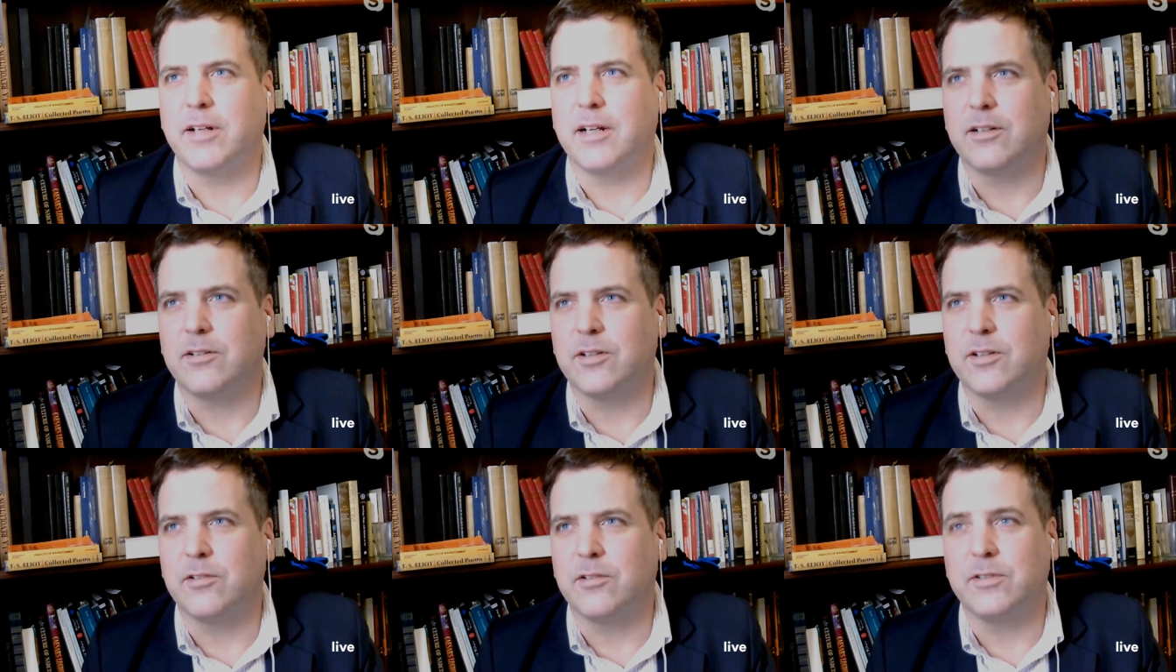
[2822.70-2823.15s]
I
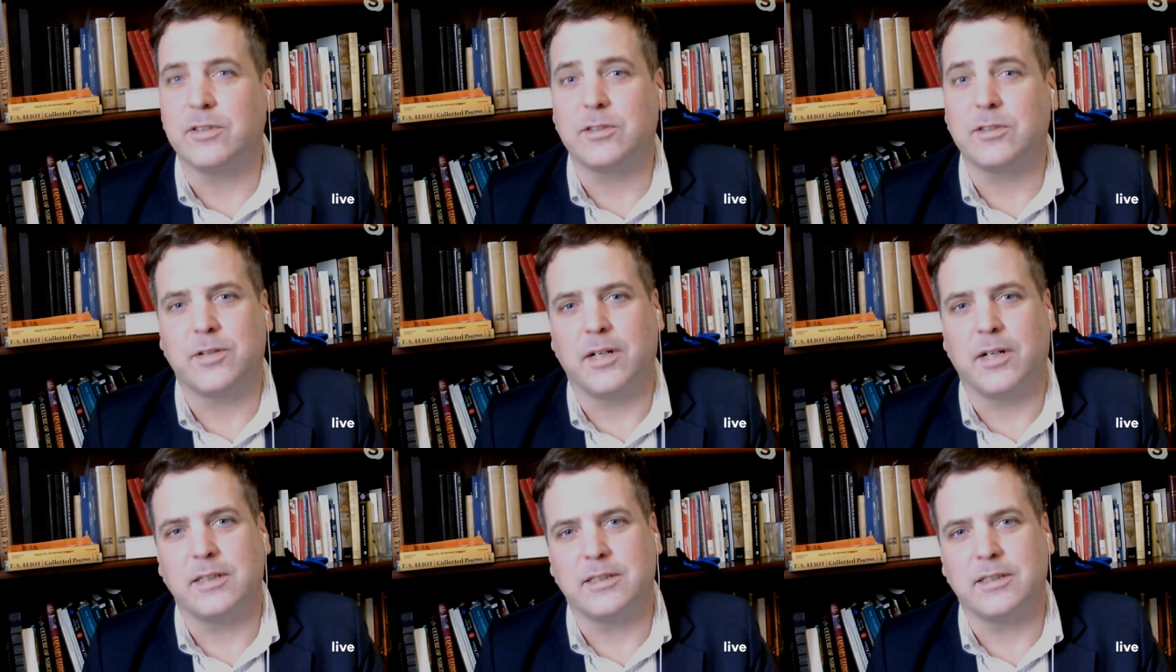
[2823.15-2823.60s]
don't know if
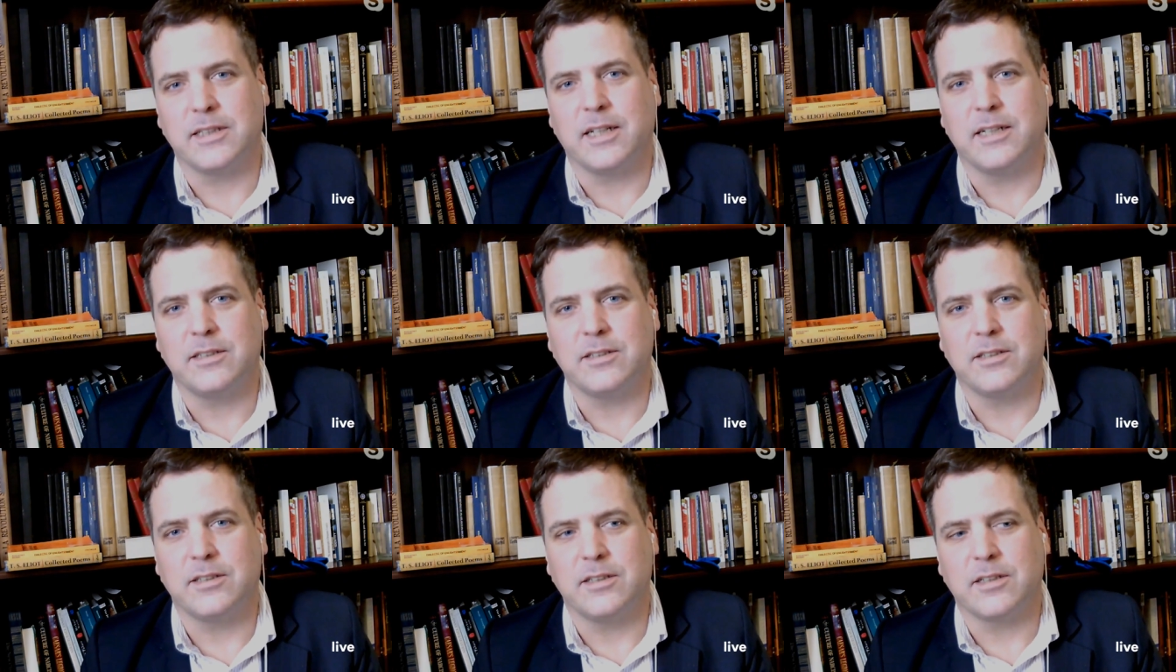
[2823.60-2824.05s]
it's
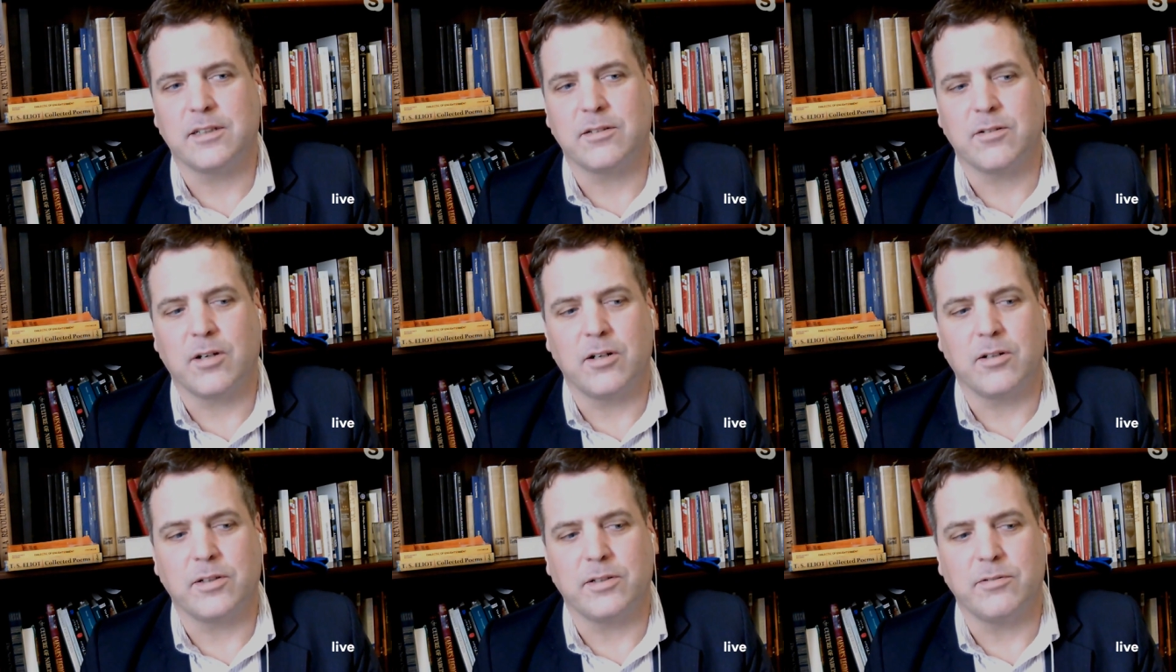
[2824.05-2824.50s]
translated to the
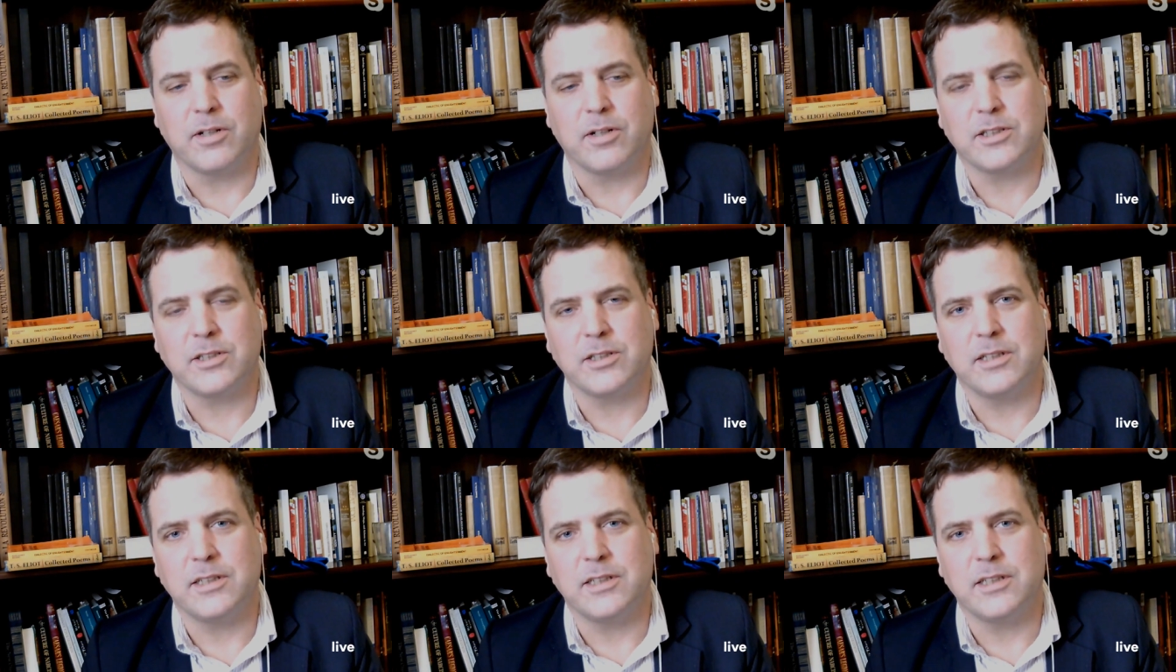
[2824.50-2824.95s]
Crow in
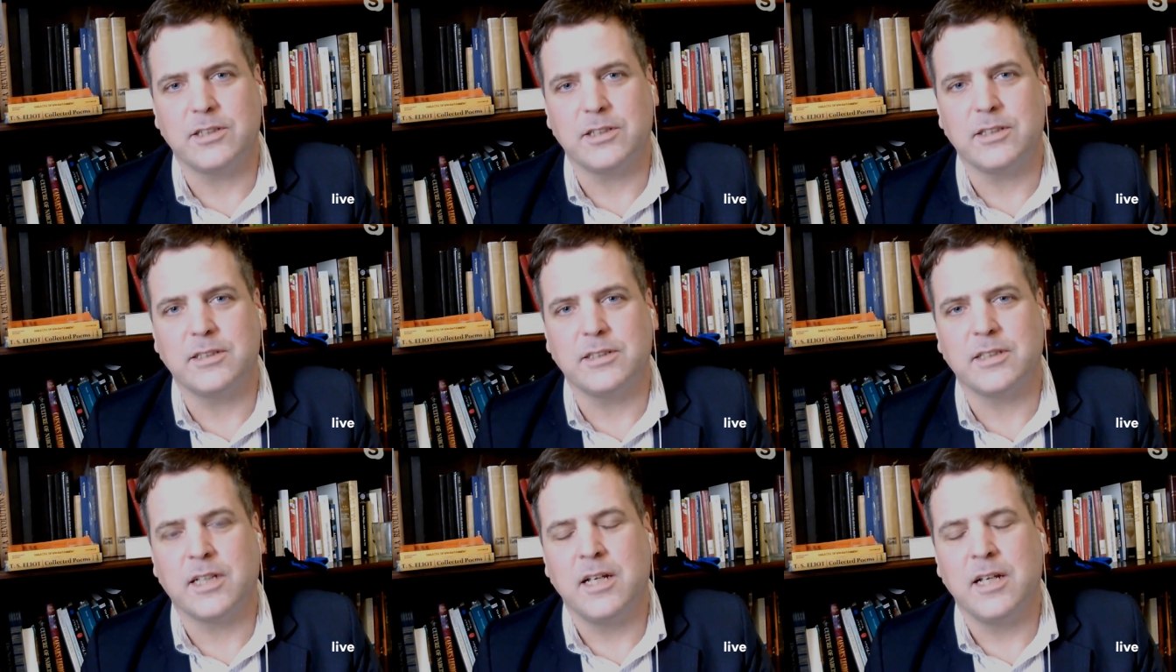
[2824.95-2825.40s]
Russian
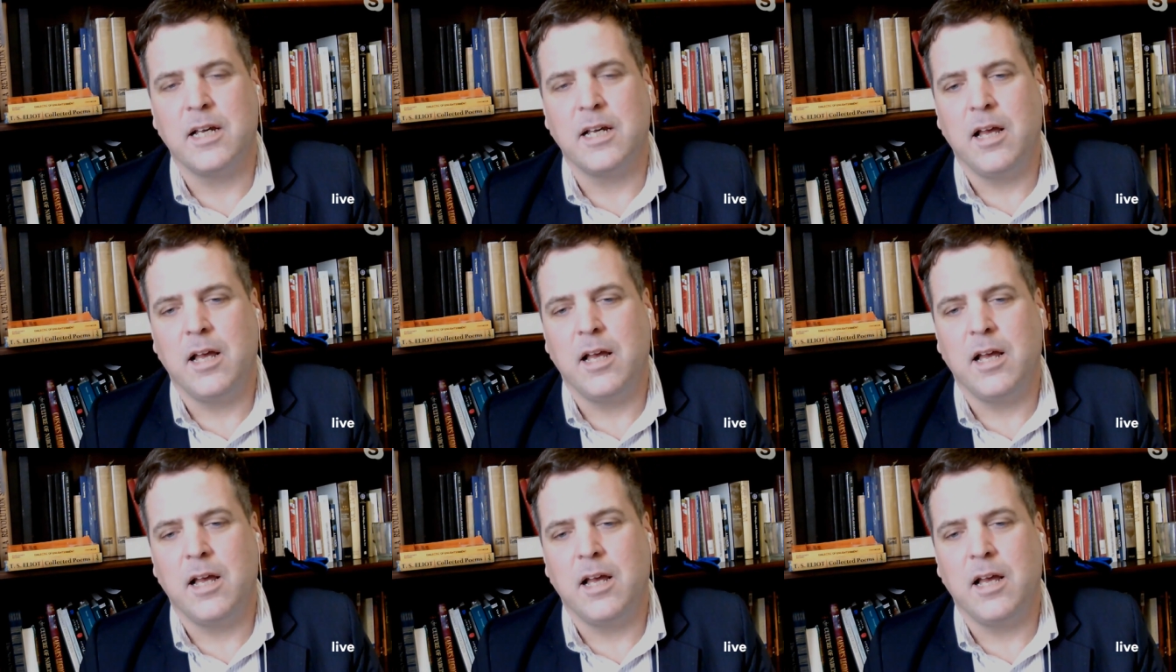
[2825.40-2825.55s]
editions,